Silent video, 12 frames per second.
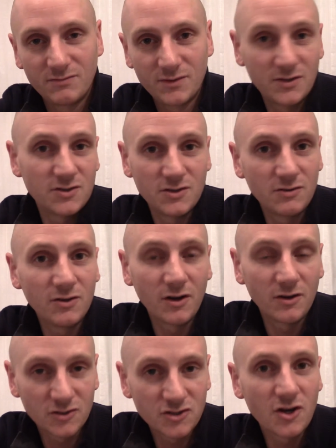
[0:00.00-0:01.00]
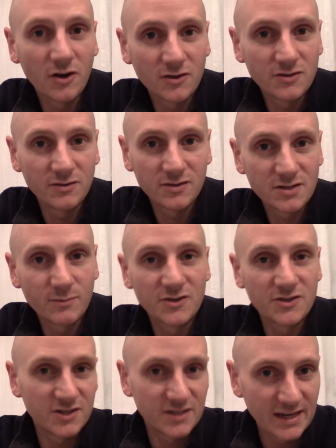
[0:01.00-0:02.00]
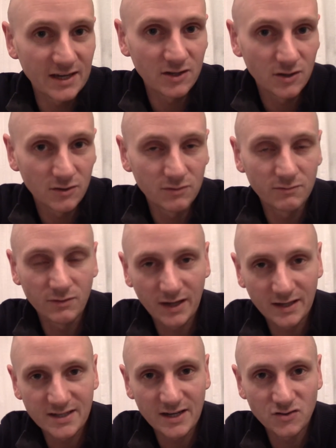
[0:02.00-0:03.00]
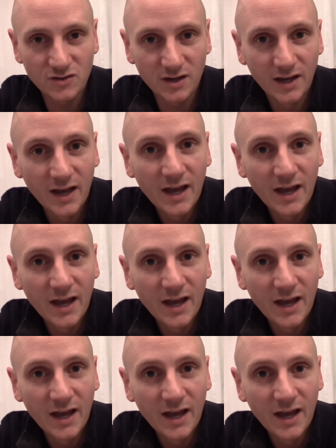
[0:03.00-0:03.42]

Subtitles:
because you're shocked that someone's just hit you, etc.